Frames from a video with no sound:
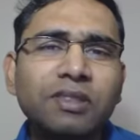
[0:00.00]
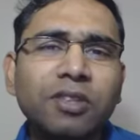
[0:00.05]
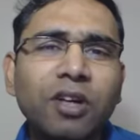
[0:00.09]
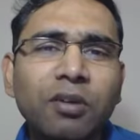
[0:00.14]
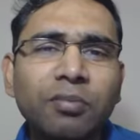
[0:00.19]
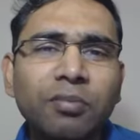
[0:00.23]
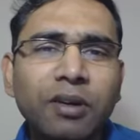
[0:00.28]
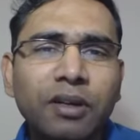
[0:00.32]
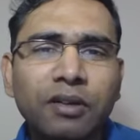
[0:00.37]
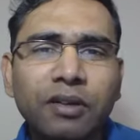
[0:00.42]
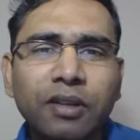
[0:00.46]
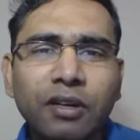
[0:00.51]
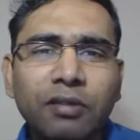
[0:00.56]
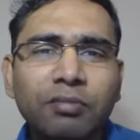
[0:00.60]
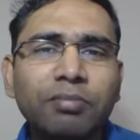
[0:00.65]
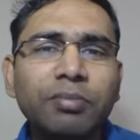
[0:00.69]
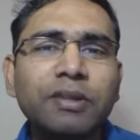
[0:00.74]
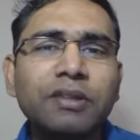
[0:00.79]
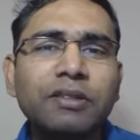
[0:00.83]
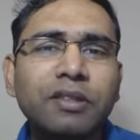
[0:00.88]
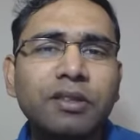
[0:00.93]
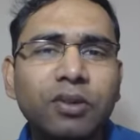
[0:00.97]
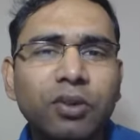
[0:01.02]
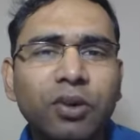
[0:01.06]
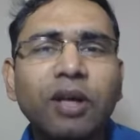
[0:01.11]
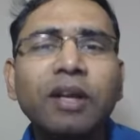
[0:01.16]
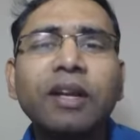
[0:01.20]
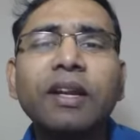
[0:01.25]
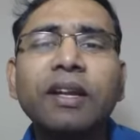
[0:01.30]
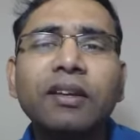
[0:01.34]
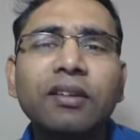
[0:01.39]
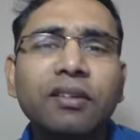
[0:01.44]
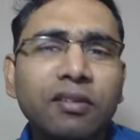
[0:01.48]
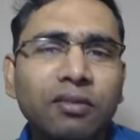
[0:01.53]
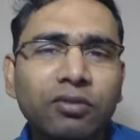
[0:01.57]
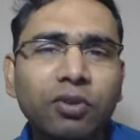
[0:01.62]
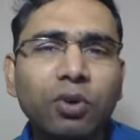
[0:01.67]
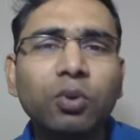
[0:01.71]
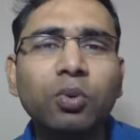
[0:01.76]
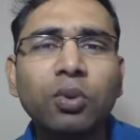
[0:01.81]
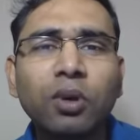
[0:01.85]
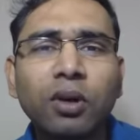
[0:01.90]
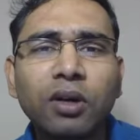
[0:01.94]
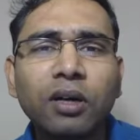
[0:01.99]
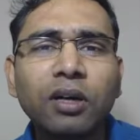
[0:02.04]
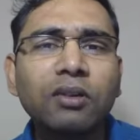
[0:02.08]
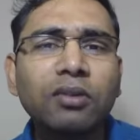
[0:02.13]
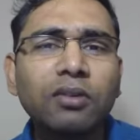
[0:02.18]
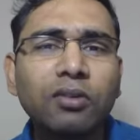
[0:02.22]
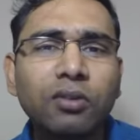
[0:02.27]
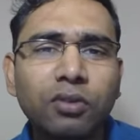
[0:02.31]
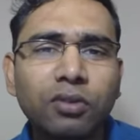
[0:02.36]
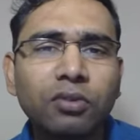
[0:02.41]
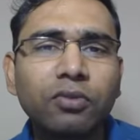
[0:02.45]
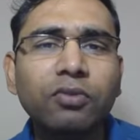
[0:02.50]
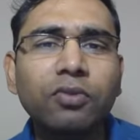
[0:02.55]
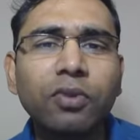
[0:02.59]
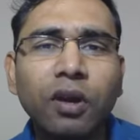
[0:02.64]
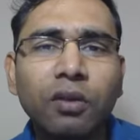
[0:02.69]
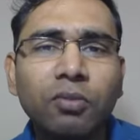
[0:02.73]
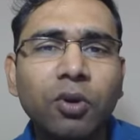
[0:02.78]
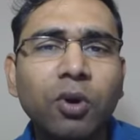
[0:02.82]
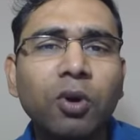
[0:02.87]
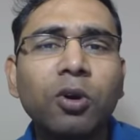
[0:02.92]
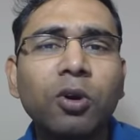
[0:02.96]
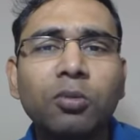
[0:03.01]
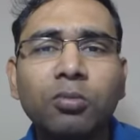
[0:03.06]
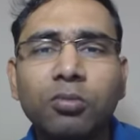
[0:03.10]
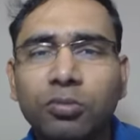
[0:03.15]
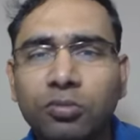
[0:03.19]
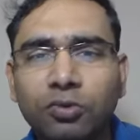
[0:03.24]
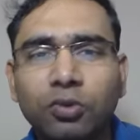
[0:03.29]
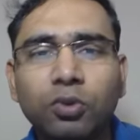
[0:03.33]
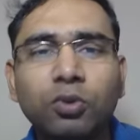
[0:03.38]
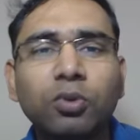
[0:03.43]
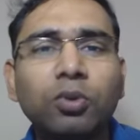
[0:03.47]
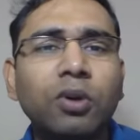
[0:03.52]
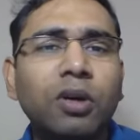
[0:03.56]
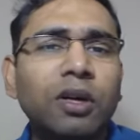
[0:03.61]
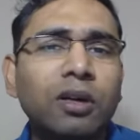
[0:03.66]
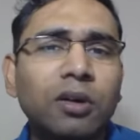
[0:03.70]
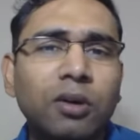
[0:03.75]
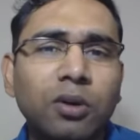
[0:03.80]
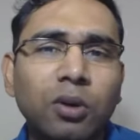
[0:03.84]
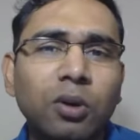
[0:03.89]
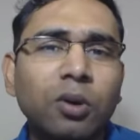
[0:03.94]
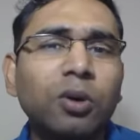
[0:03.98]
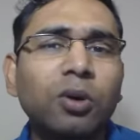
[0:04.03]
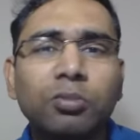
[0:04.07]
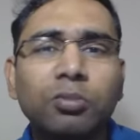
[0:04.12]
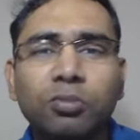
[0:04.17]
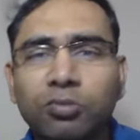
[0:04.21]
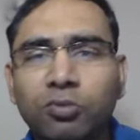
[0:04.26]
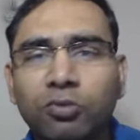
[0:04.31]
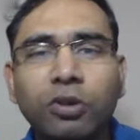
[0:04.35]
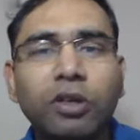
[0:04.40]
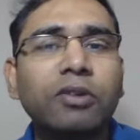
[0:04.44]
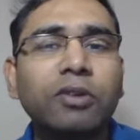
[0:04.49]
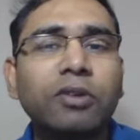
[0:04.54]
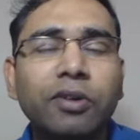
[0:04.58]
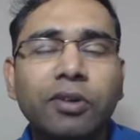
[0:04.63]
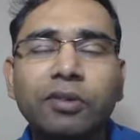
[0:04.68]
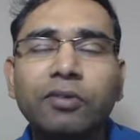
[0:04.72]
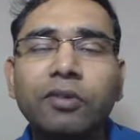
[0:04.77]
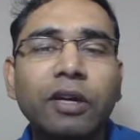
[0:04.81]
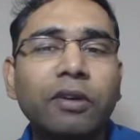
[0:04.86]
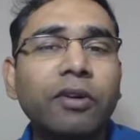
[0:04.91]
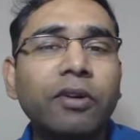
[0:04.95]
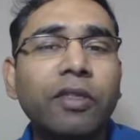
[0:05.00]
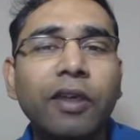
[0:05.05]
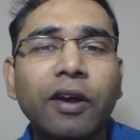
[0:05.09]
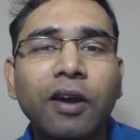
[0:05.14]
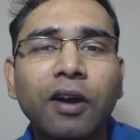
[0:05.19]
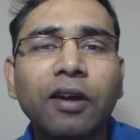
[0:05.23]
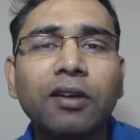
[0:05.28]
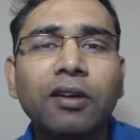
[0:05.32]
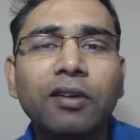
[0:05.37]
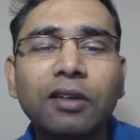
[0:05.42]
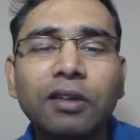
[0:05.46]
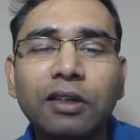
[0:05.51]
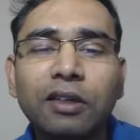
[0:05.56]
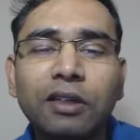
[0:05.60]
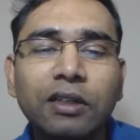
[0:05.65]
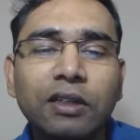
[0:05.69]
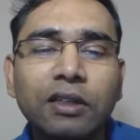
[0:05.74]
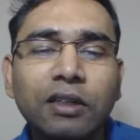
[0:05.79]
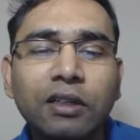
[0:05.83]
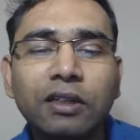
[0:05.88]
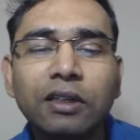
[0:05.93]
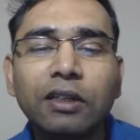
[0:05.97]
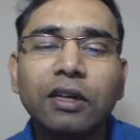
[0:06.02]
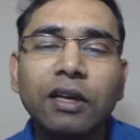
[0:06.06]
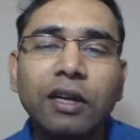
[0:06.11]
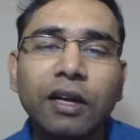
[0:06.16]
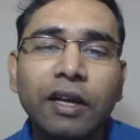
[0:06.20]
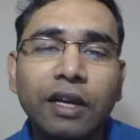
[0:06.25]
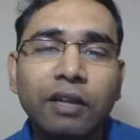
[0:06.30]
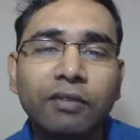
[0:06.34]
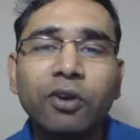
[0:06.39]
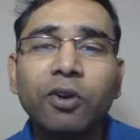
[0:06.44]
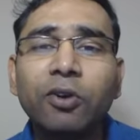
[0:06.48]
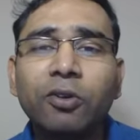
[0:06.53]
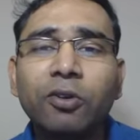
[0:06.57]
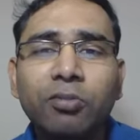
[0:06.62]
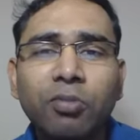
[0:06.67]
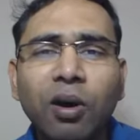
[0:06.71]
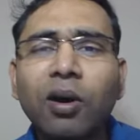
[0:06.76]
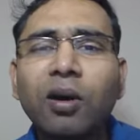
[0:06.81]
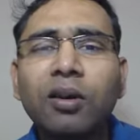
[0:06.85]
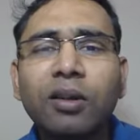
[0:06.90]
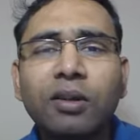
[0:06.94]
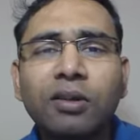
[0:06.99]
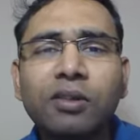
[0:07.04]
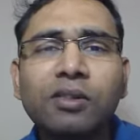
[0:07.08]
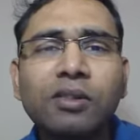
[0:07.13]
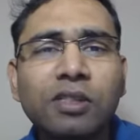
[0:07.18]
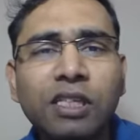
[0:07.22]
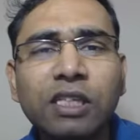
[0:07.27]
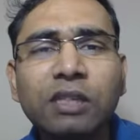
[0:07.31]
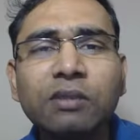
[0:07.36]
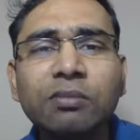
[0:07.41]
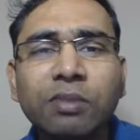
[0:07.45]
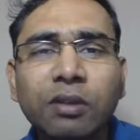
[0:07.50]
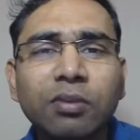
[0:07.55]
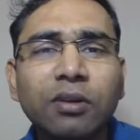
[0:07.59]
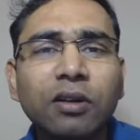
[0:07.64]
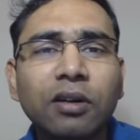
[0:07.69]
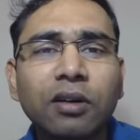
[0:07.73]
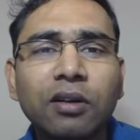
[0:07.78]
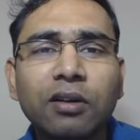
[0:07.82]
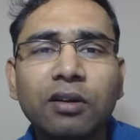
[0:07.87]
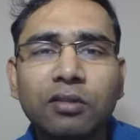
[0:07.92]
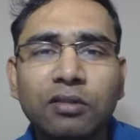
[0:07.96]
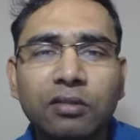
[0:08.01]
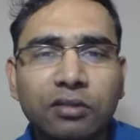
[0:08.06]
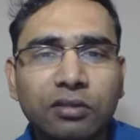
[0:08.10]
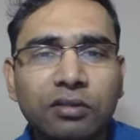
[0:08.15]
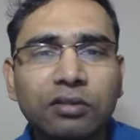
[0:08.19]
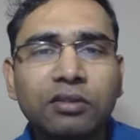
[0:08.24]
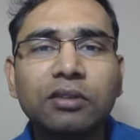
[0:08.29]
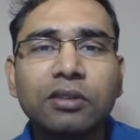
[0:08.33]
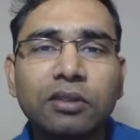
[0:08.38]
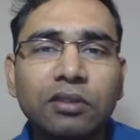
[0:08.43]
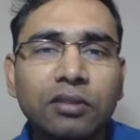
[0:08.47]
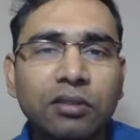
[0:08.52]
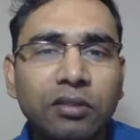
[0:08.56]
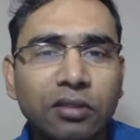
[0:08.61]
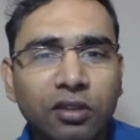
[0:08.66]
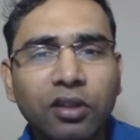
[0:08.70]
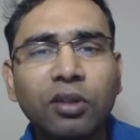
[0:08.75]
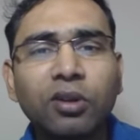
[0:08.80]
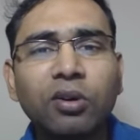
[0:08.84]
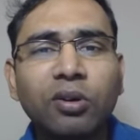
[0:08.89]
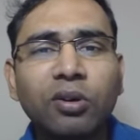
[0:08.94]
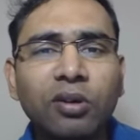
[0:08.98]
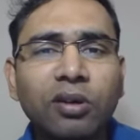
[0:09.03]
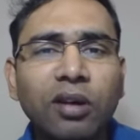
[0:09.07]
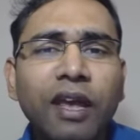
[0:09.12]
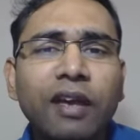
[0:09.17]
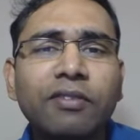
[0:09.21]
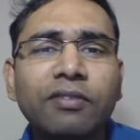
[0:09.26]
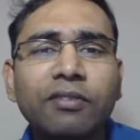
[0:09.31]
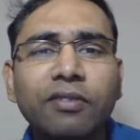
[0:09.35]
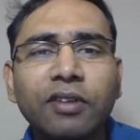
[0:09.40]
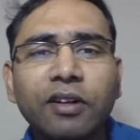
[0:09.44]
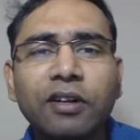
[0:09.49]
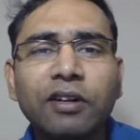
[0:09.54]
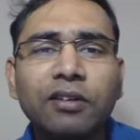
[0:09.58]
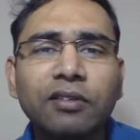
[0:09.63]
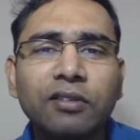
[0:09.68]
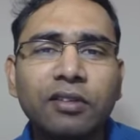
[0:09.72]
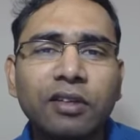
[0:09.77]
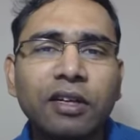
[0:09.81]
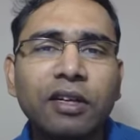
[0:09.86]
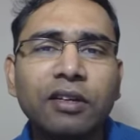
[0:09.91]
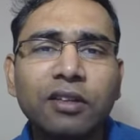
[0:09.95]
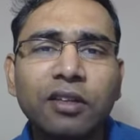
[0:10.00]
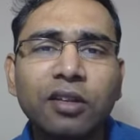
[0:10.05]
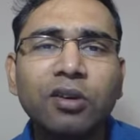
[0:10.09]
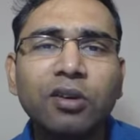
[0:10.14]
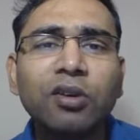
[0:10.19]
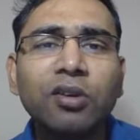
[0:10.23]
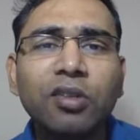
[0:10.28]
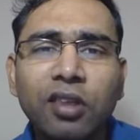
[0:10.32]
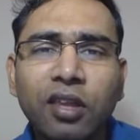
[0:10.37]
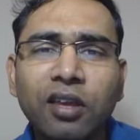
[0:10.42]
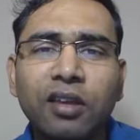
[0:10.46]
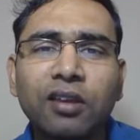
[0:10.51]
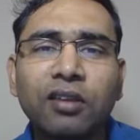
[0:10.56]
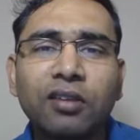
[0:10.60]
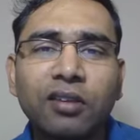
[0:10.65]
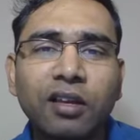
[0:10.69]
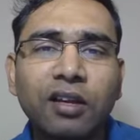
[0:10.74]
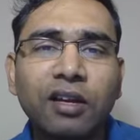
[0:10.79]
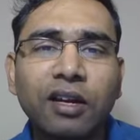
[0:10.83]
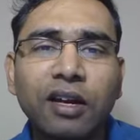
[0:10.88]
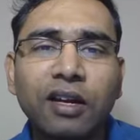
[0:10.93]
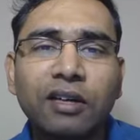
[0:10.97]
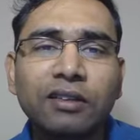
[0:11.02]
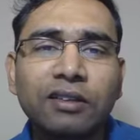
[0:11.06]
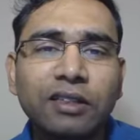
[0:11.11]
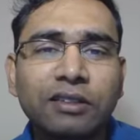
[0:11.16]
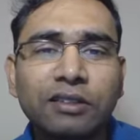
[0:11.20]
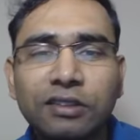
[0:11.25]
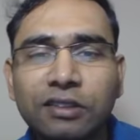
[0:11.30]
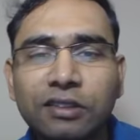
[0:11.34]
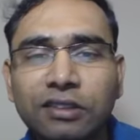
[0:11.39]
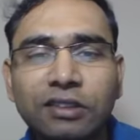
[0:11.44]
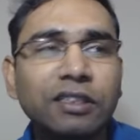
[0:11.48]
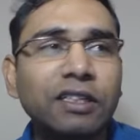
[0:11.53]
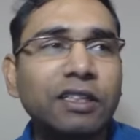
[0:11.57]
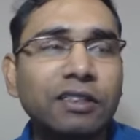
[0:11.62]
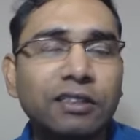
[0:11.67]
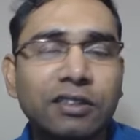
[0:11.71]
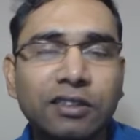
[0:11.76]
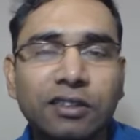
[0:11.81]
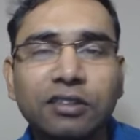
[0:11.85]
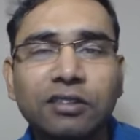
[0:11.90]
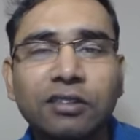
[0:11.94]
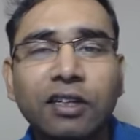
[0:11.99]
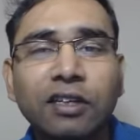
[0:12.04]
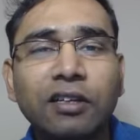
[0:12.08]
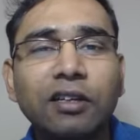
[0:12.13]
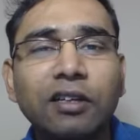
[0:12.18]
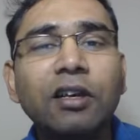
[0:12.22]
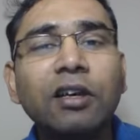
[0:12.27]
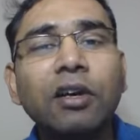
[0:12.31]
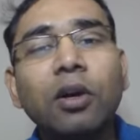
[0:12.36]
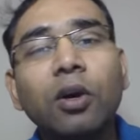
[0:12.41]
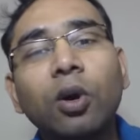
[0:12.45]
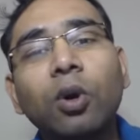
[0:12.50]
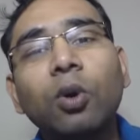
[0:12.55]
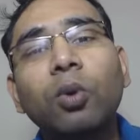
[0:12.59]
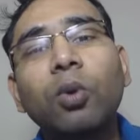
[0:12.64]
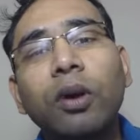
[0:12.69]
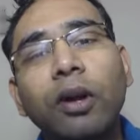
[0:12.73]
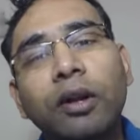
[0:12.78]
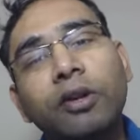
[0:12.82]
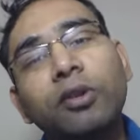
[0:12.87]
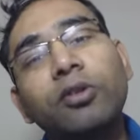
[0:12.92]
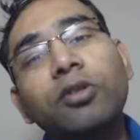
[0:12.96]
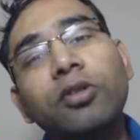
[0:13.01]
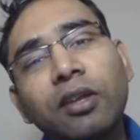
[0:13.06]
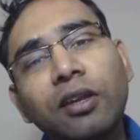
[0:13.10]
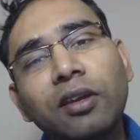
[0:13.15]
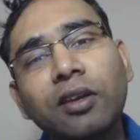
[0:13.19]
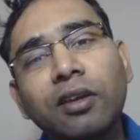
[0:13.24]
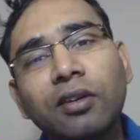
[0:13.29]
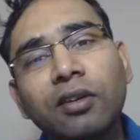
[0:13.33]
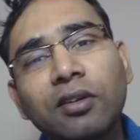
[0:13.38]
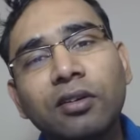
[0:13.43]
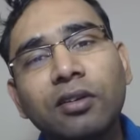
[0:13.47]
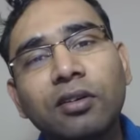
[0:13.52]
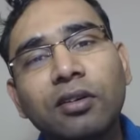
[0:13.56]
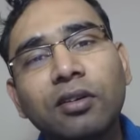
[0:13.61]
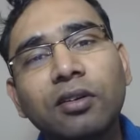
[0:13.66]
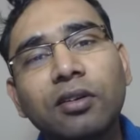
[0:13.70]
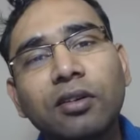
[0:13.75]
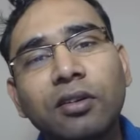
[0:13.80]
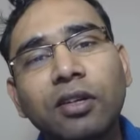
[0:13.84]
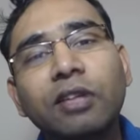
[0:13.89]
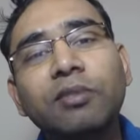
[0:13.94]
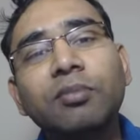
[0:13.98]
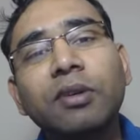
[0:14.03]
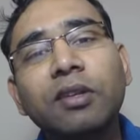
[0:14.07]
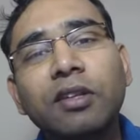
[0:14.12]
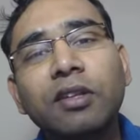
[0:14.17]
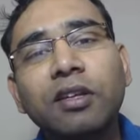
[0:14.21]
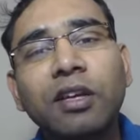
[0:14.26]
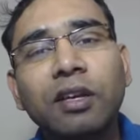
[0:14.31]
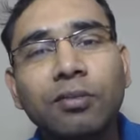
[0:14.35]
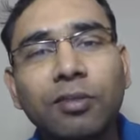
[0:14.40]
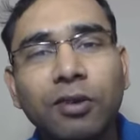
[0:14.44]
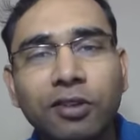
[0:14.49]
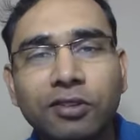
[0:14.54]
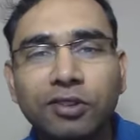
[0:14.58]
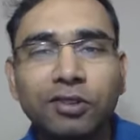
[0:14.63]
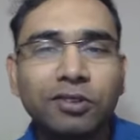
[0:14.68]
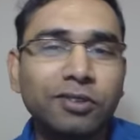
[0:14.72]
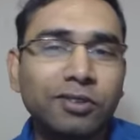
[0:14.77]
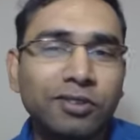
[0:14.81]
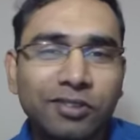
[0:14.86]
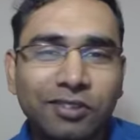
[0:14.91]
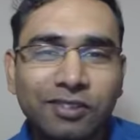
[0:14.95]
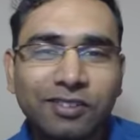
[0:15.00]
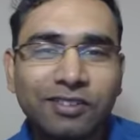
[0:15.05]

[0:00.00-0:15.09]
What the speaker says: shopping, they're busy running to work, to from home, to work, home, whatever, wherever they are. And if you go to mall, you see people are in their own life. They're in their own thing. They're sitting and just like, oh, what are you thinking? Let me think about you.